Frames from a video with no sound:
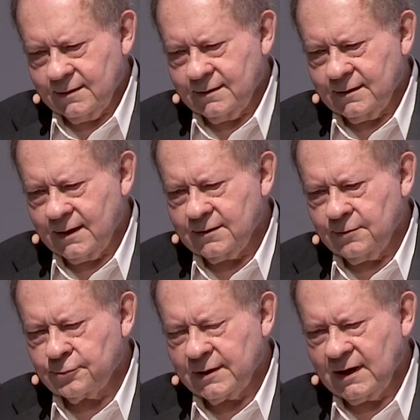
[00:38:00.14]
then
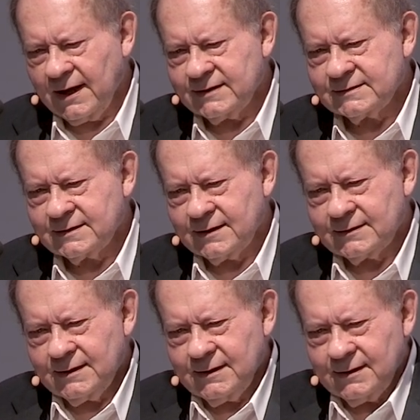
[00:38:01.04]
you realize
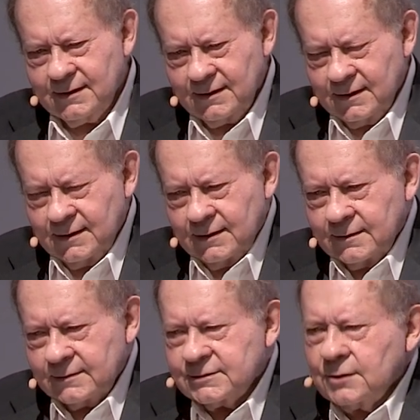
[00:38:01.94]
that
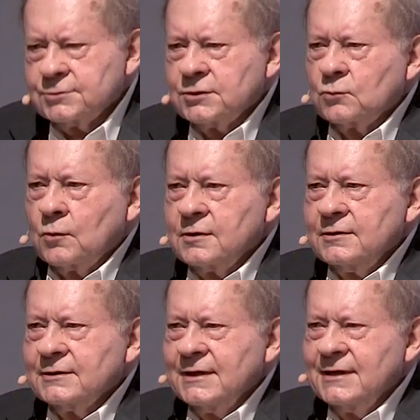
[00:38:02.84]
the social
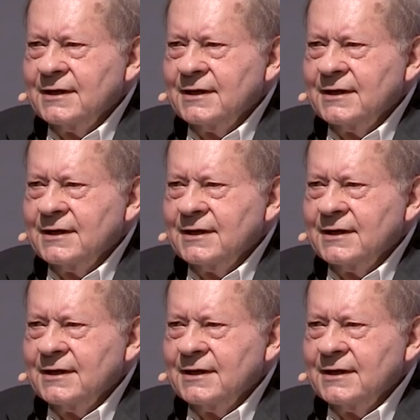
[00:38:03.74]
world